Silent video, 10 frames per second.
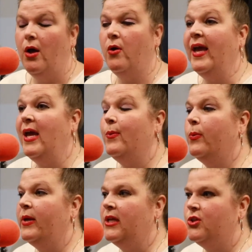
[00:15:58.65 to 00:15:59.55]
okay, well,
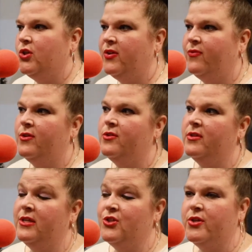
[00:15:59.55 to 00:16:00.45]
we need your
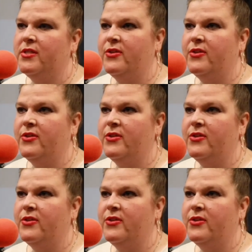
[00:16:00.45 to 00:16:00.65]
insurance